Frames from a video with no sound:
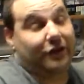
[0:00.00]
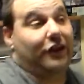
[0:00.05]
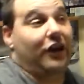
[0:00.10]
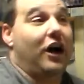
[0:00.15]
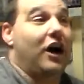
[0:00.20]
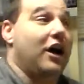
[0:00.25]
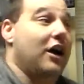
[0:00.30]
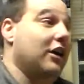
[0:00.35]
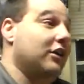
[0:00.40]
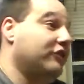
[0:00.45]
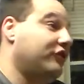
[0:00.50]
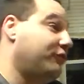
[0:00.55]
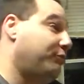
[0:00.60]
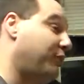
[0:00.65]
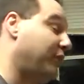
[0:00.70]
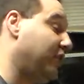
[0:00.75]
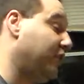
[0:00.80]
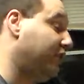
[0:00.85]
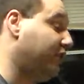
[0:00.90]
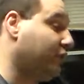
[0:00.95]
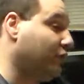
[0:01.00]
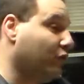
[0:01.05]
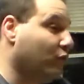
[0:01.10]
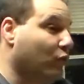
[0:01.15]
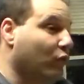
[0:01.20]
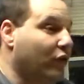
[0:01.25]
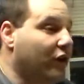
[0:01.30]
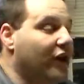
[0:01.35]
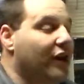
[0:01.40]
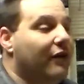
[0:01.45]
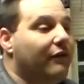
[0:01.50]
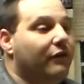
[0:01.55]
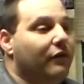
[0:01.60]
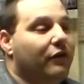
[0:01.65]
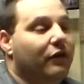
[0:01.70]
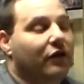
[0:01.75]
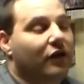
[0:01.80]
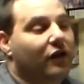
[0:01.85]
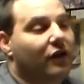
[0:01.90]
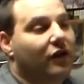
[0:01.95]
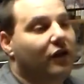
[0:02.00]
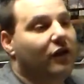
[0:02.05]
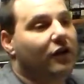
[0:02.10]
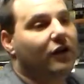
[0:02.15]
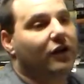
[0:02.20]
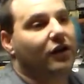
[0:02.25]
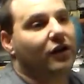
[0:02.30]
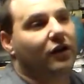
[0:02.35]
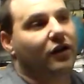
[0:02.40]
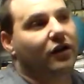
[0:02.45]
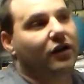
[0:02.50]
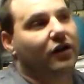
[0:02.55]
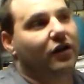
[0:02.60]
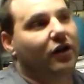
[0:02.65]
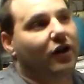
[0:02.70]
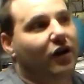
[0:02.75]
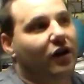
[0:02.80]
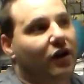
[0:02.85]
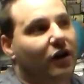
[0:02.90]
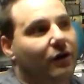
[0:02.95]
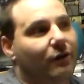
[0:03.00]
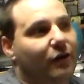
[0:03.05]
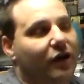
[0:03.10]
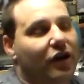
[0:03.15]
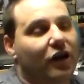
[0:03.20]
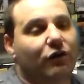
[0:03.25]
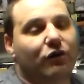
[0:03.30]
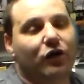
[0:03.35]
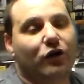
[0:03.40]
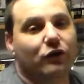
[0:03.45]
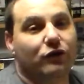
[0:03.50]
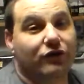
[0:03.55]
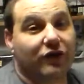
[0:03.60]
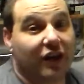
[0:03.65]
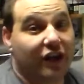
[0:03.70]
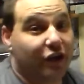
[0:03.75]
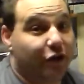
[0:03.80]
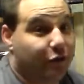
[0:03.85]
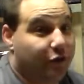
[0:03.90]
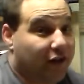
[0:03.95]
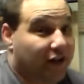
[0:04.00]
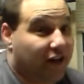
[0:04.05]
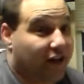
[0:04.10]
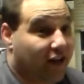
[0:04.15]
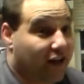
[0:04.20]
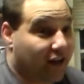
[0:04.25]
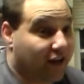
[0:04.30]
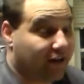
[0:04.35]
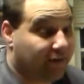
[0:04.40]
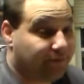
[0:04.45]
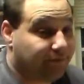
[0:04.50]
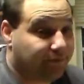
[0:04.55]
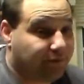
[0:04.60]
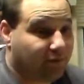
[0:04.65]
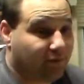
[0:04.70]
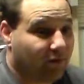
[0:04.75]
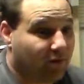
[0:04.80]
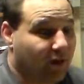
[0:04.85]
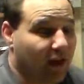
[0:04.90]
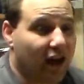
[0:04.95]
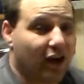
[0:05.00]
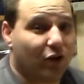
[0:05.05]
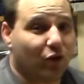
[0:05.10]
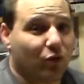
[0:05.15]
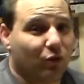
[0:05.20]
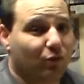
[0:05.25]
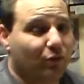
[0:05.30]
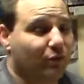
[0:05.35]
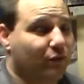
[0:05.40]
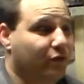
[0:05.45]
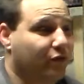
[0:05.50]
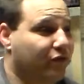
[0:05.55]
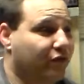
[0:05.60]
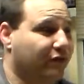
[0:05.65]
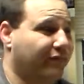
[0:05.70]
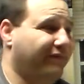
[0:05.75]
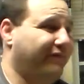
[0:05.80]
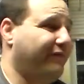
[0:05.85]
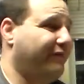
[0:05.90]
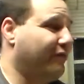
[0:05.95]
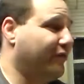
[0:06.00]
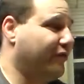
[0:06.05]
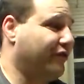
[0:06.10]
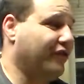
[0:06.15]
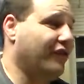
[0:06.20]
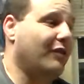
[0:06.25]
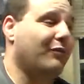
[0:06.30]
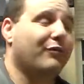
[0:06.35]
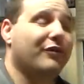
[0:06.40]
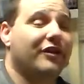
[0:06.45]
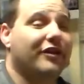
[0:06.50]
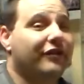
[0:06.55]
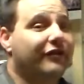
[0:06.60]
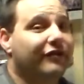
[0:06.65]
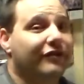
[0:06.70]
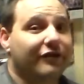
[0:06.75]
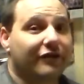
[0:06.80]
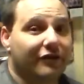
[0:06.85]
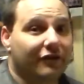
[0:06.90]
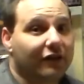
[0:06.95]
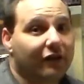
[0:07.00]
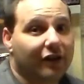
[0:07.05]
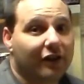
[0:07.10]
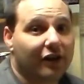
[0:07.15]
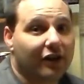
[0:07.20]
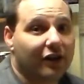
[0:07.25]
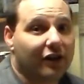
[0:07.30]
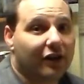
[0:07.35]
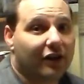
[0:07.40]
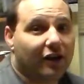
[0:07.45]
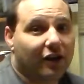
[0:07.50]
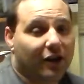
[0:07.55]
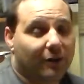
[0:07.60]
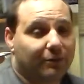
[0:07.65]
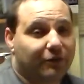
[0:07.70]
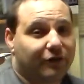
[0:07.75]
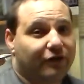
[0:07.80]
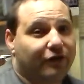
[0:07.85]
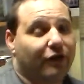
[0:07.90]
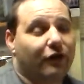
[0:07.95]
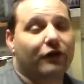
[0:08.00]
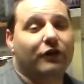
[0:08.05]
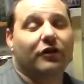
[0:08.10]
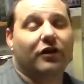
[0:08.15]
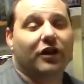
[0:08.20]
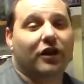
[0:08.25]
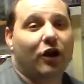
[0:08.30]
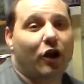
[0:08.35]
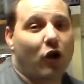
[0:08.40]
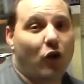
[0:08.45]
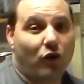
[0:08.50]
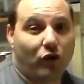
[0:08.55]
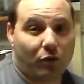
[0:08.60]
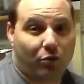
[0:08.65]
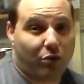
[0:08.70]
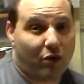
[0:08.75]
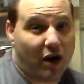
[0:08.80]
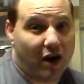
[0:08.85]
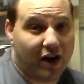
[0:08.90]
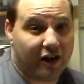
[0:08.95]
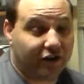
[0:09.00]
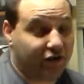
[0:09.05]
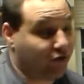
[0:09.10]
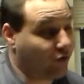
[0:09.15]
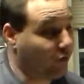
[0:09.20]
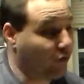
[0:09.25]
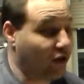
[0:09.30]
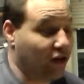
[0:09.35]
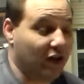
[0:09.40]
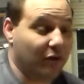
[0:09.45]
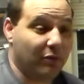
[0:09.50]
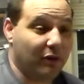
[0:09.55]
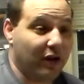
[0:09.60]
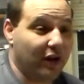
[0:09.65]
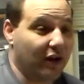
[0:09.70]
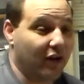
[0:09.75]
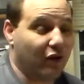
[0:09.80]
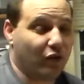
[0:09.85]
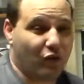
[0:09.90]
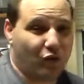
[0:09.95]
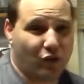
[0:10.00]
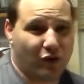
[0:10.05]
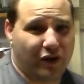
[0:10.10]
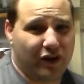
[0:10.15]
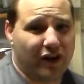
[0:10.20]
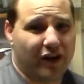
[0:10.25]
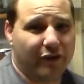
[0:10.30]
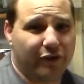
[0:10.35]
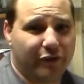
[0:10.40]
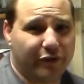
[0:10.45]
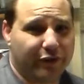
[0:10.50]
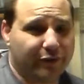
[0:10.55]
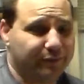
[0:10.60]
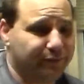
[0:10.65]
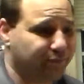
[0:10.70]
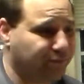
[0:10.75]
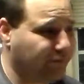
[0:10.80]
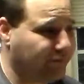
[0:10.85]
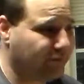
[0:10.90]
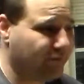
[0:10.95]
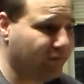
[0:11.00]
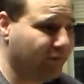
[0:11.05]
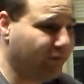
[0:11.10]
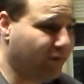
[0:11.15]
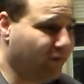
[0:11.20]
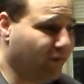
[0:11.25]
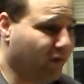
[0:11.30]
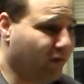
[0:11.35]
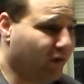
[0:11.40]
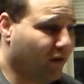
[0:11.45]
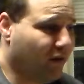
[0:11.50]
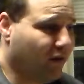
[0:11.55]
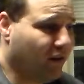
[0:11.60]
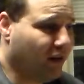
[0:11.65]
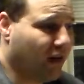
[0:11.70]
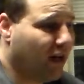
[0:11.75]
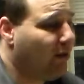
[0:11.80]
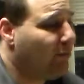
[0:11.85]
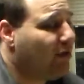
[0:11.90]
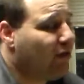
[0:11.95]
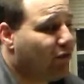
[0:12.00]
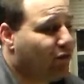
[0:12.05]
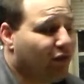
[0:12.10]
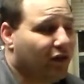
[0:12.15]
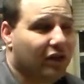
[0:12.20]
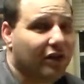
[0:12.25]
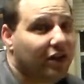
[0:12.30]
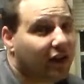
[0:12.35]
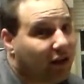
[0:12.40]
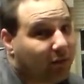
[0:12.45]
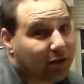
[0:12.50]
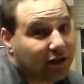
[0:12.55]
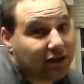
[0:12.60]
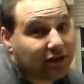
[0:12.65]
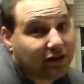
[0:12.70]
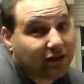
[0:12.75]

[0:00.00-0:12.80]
con special or whatever heroes that you can get that are for some reason absurdly overpriced on eBay or whatever. I mean, really, I